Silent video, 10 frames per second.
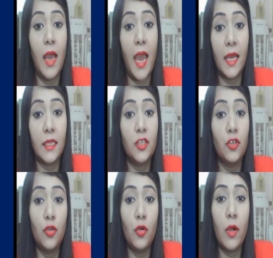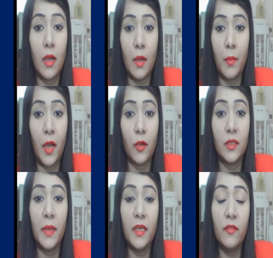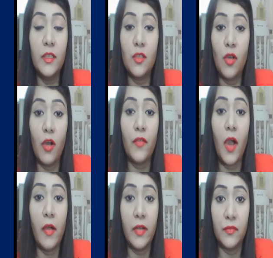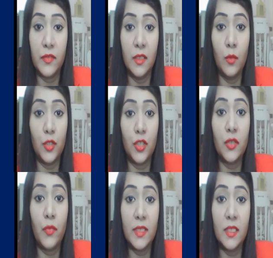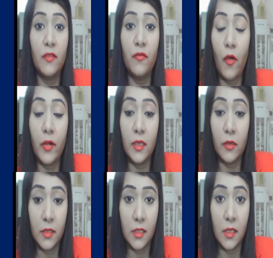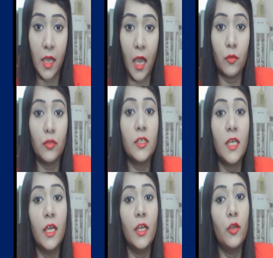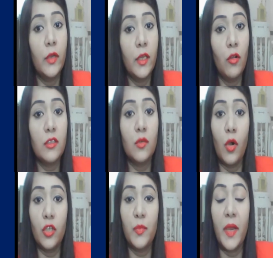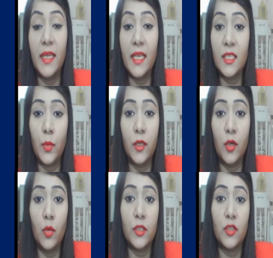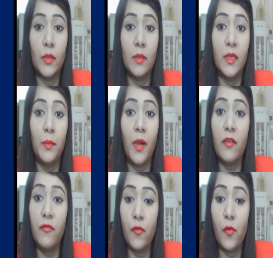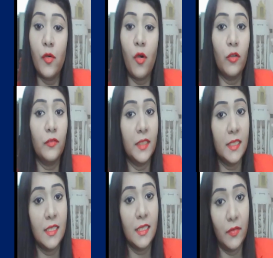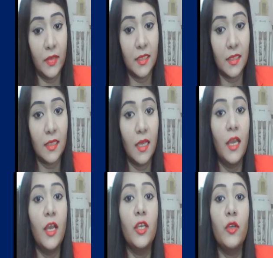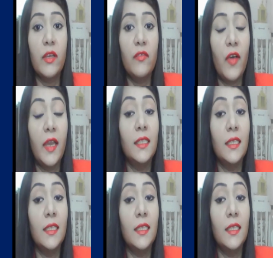and to know about the benefits of RFC, which is Resident Foreign Currency Account, you can also watch my next video, which will be part 4 of this series. You can find the